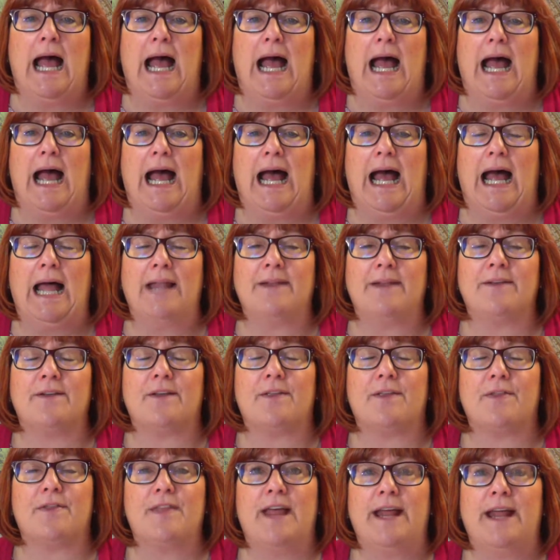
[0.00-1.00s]
And
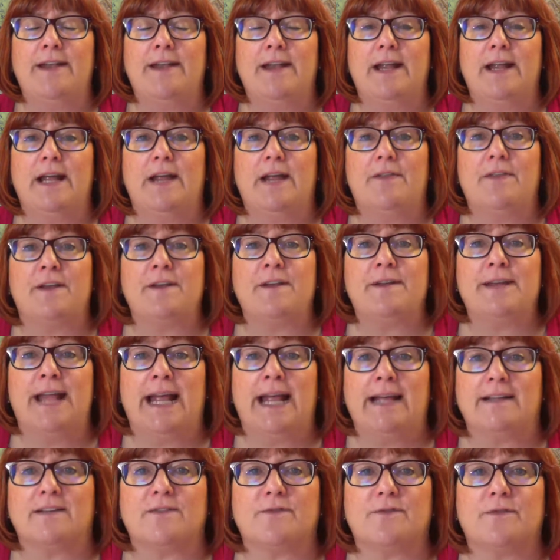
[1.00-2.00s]
then the
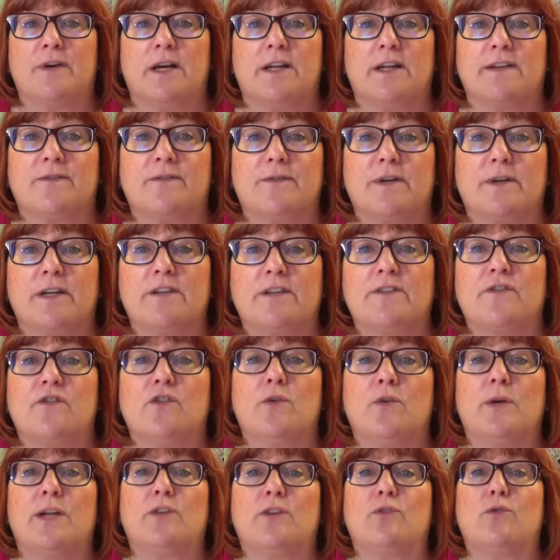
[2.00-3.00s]
next verse
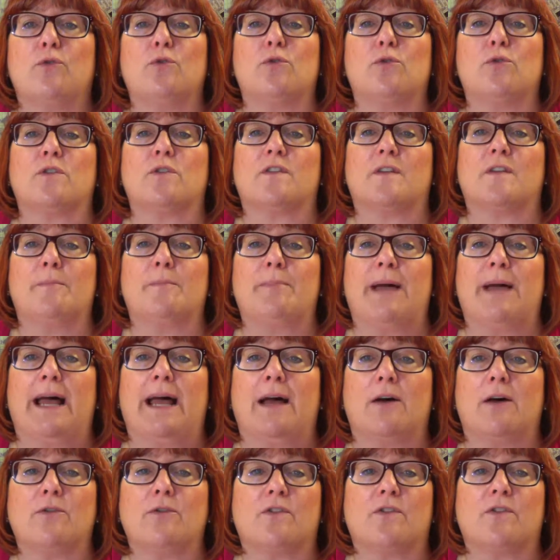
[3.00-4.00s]
2, it talks
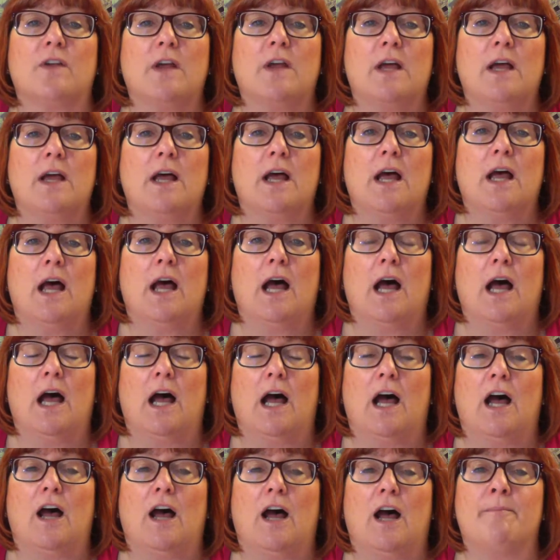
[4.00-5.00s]
about
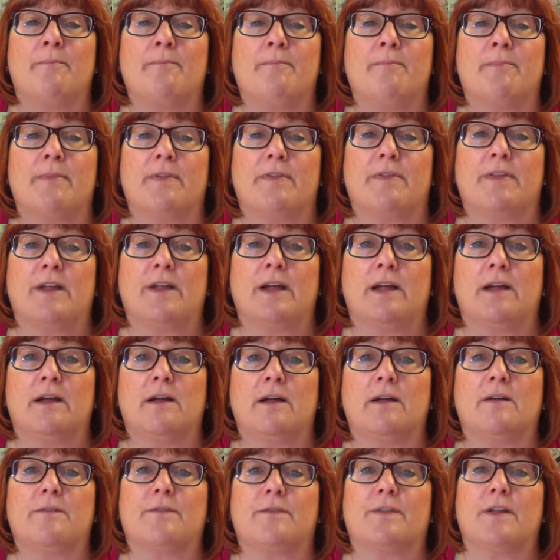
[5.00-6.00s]

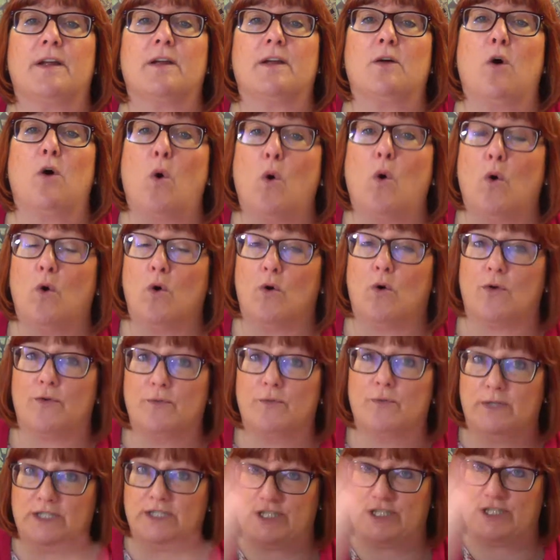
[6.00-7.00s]
the horn,
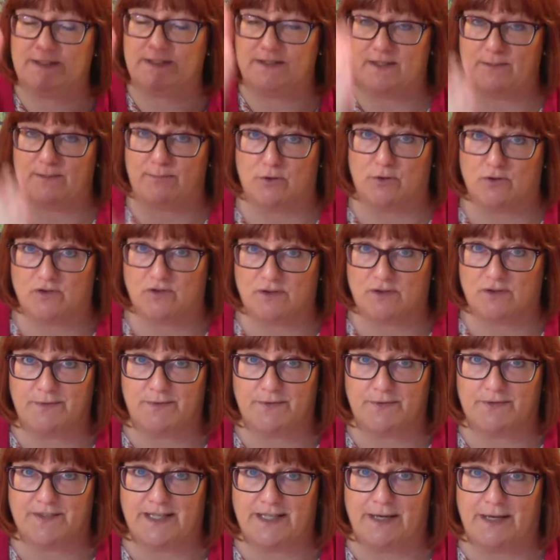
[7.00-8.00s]
which is the bottom of
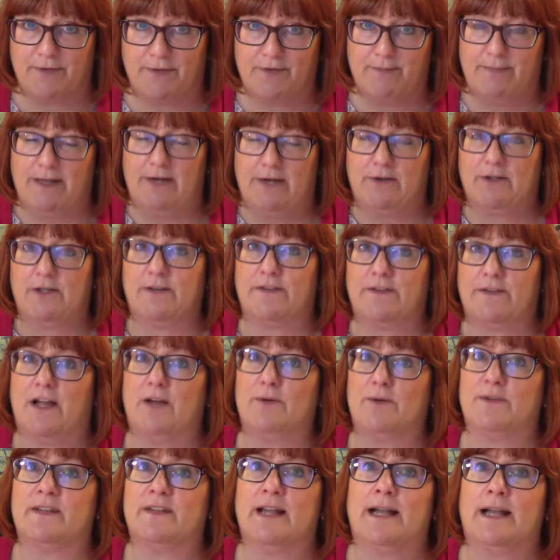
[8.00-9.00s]
South America that I
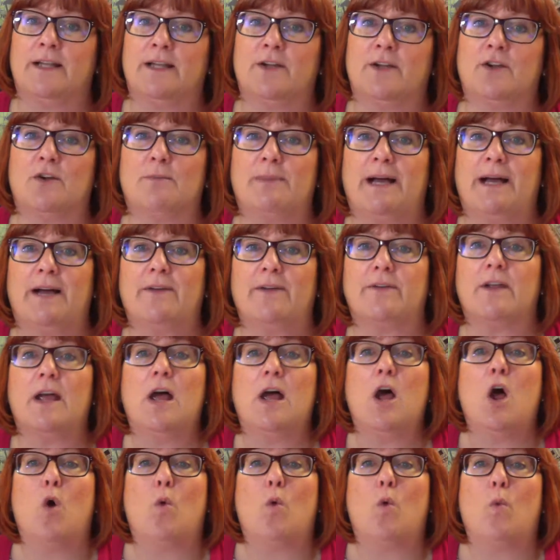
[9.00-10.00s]
was telling you about,
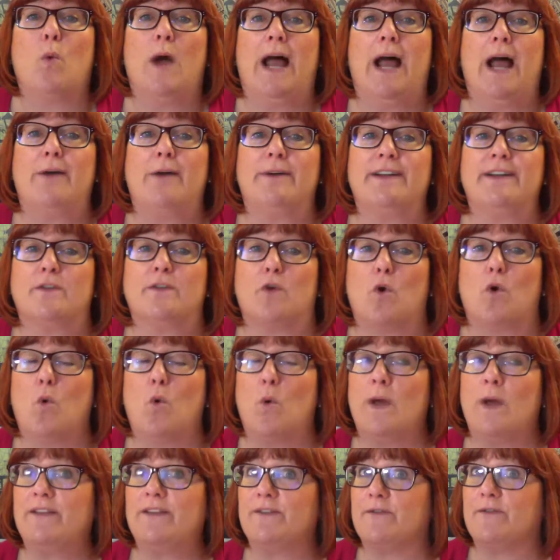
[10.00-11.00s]
where it's
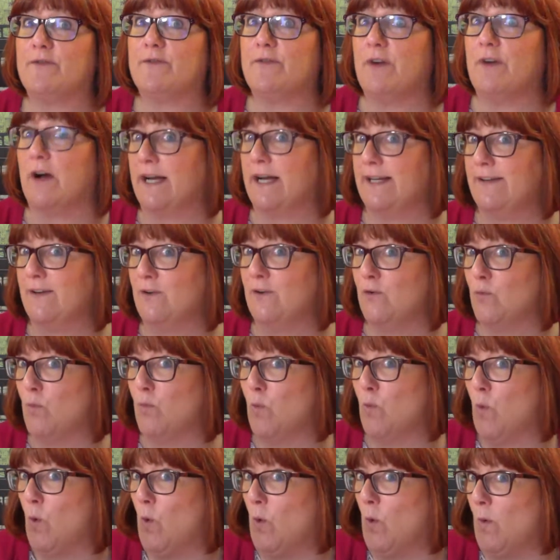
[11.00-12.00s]
always fine and
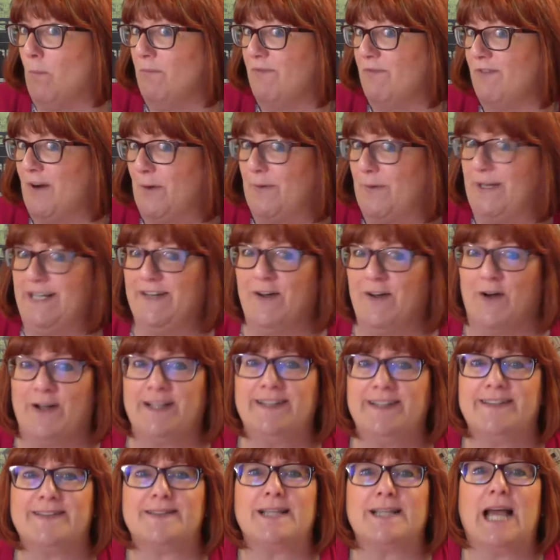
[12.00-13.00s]
warm, very
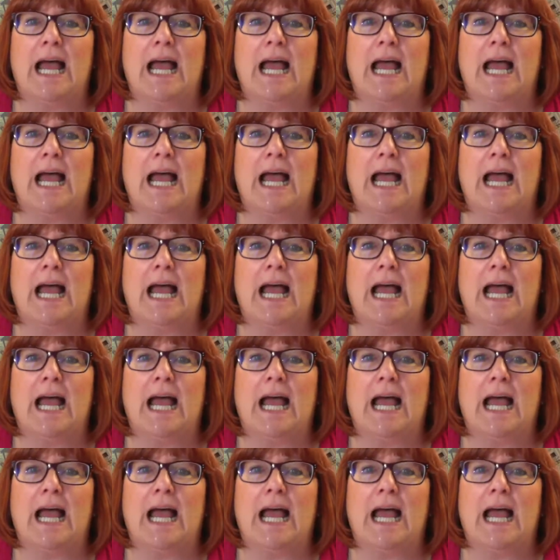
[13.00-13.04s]
nice.